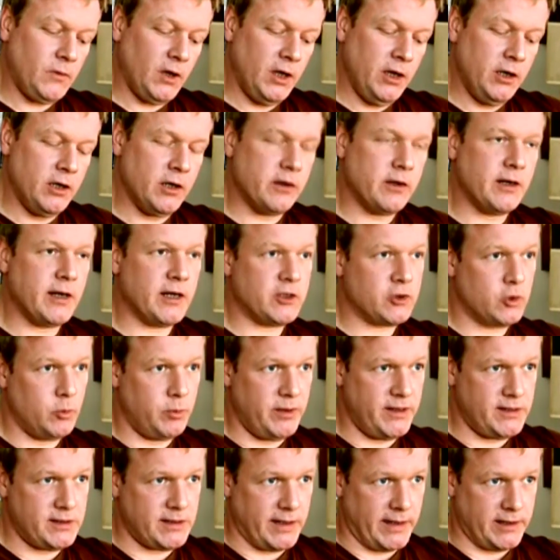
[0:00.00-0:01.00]
you know, the National
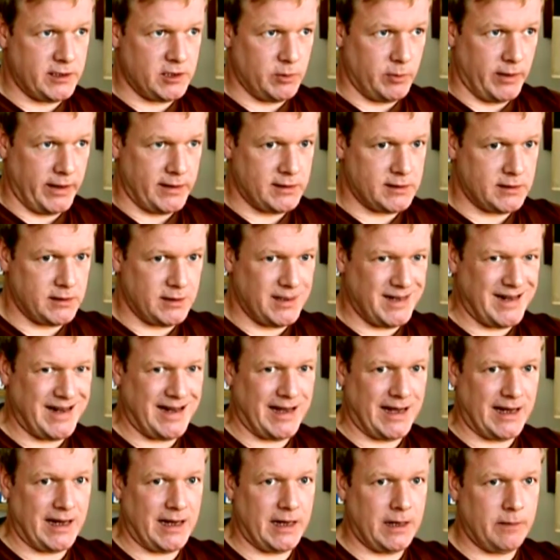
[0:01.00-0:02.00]
Police Database,
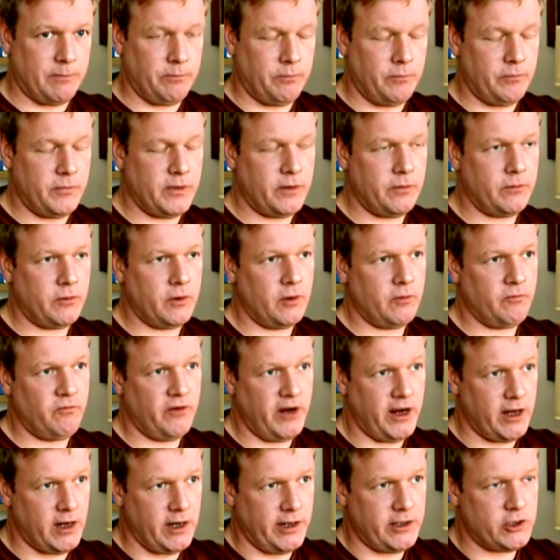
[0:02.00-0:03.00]
the
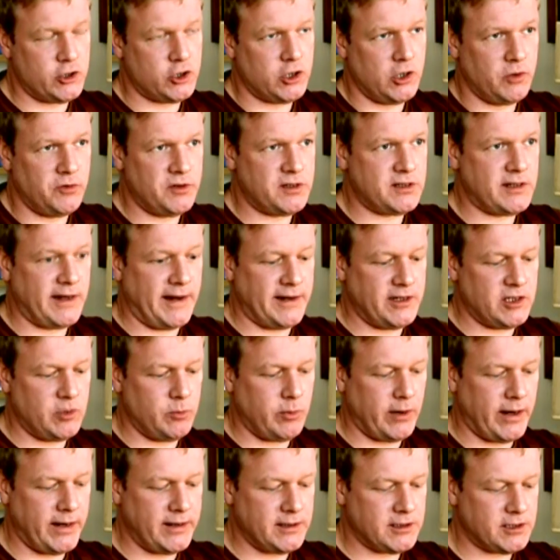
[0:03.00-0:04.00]
Vehicle Insurance
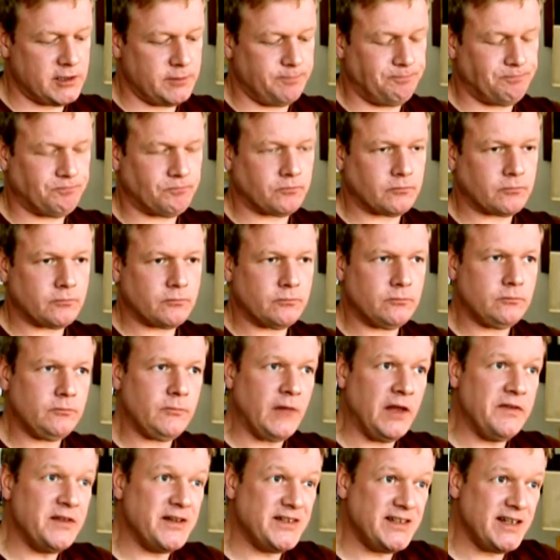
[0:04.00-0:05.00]
Database,
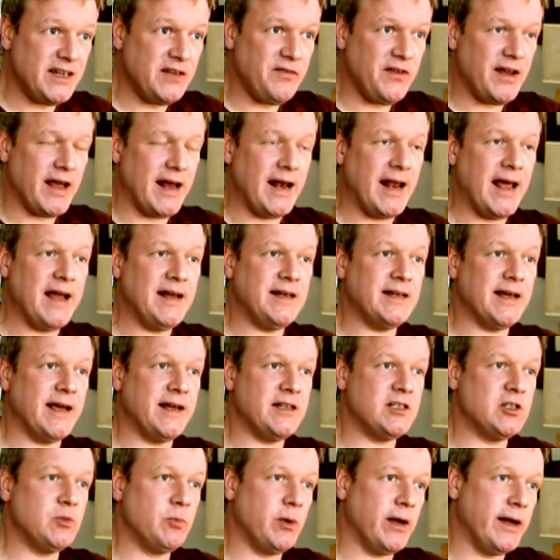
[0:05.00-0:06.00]
the DVLA
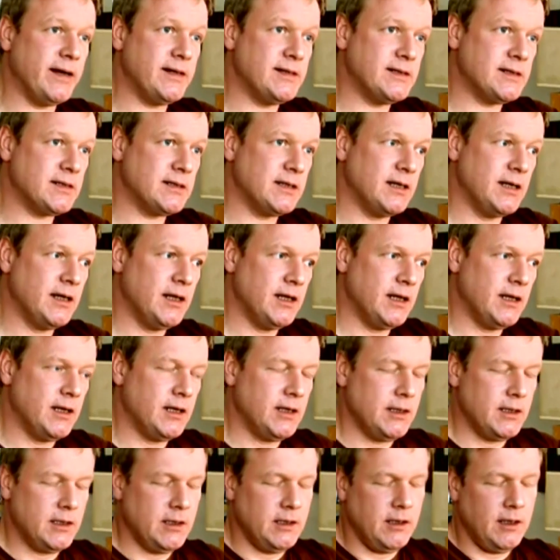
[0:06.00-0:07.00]
database.
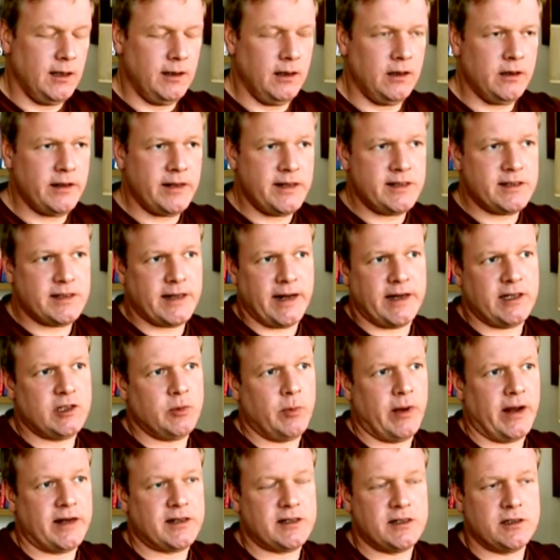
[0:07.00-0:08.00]
A lot of these
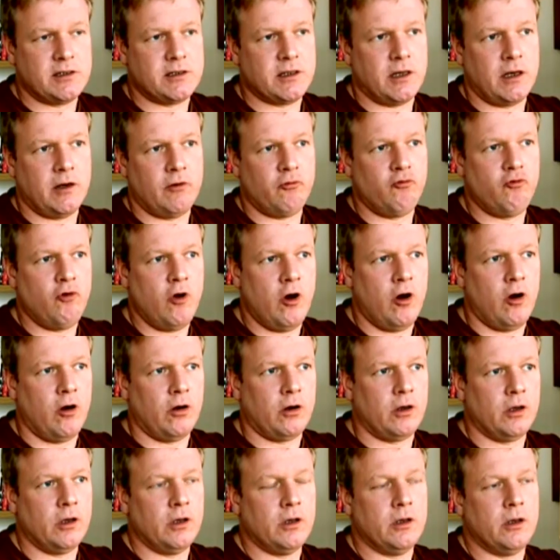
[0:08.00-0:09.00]
databases are
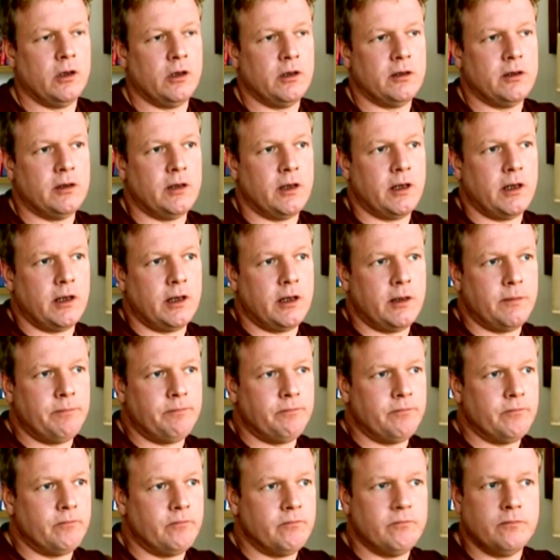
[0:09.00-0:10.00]
wrong.
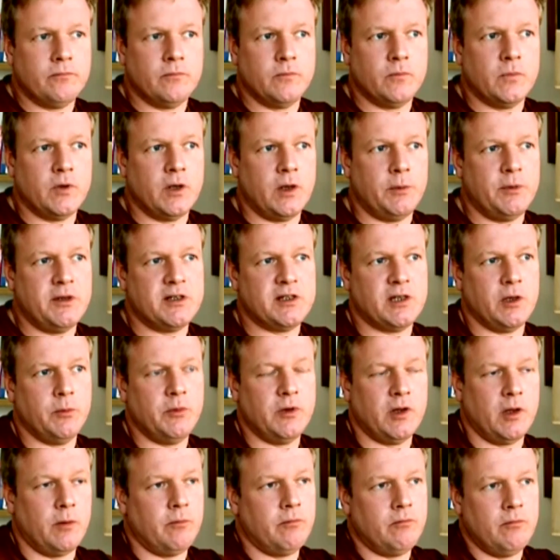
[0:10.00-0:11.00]
I mean, some
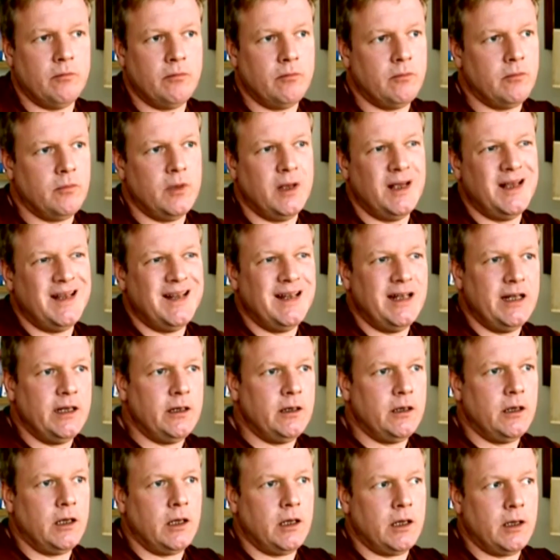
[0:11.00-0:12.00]
of
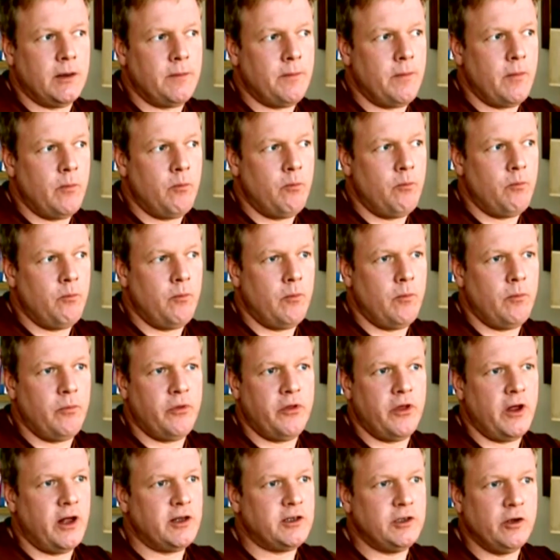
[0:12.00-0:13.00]
them,
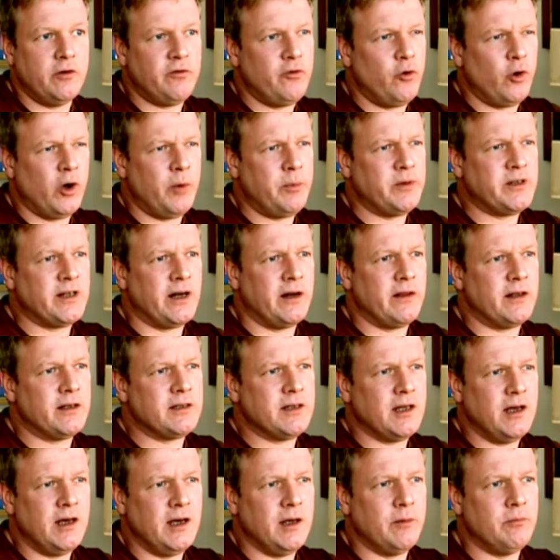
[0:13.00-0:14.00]
30 or 40% of the
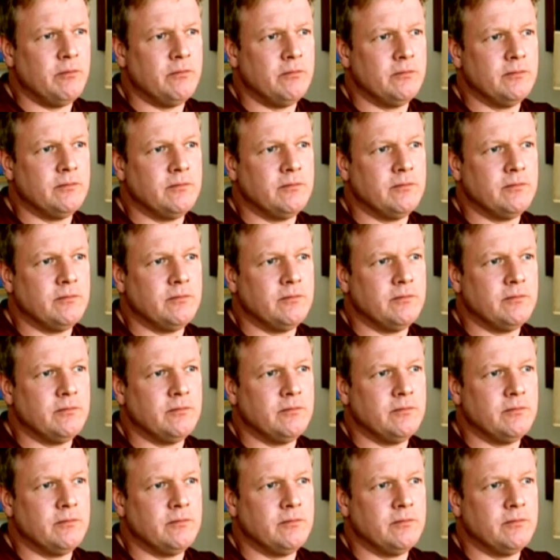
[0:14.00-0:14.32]
time.